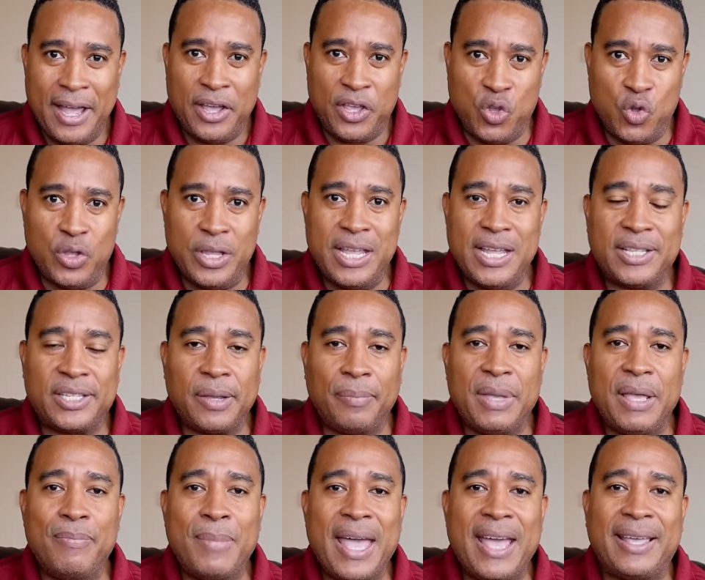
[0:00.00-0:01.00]
You need to
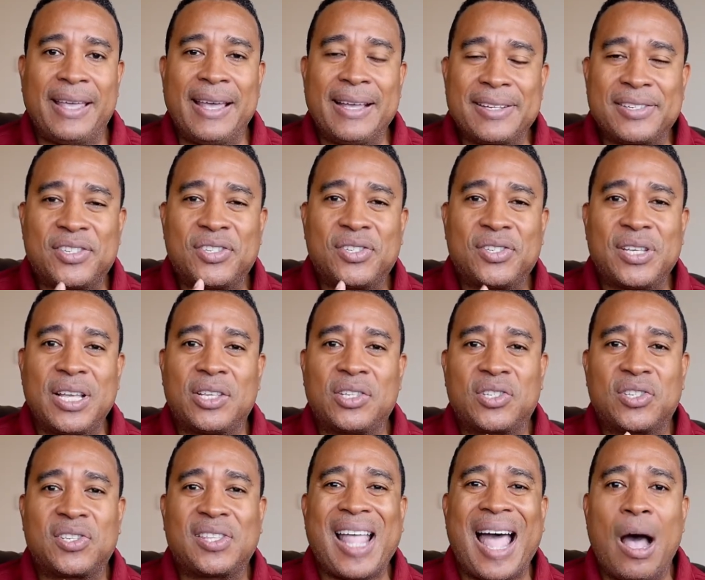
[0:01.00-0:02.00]
be making
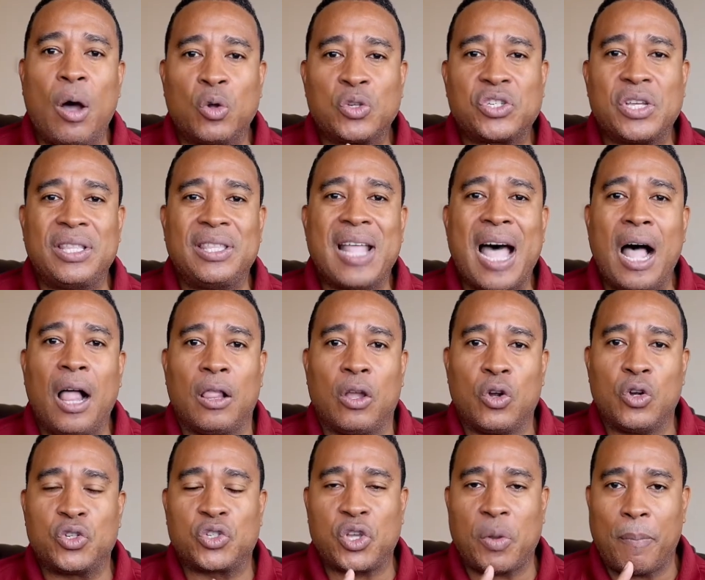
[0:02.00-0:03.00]

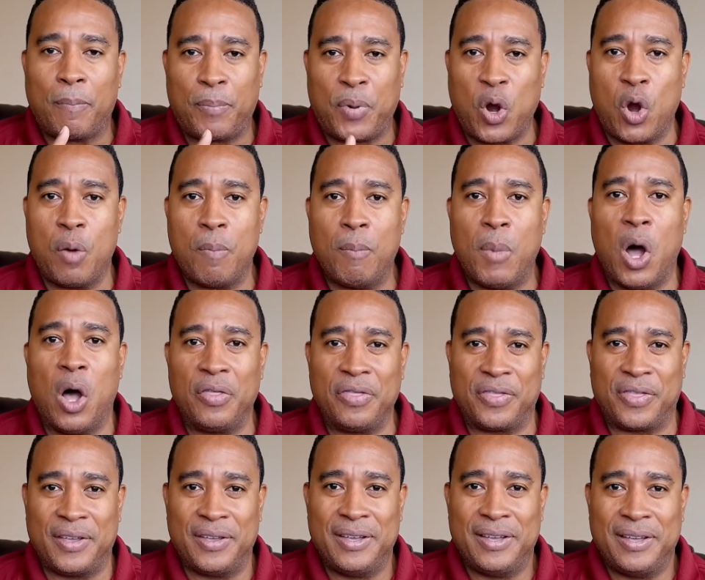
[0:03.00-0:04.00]
$6,000 per
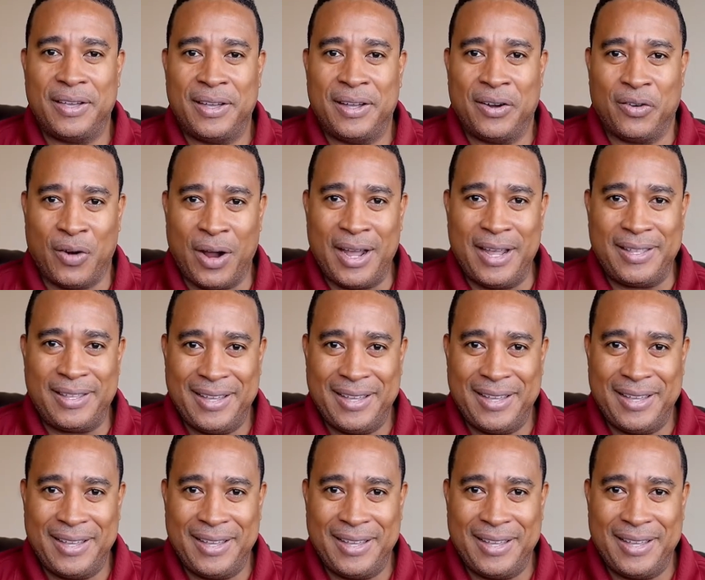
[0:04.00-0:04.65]
month, right?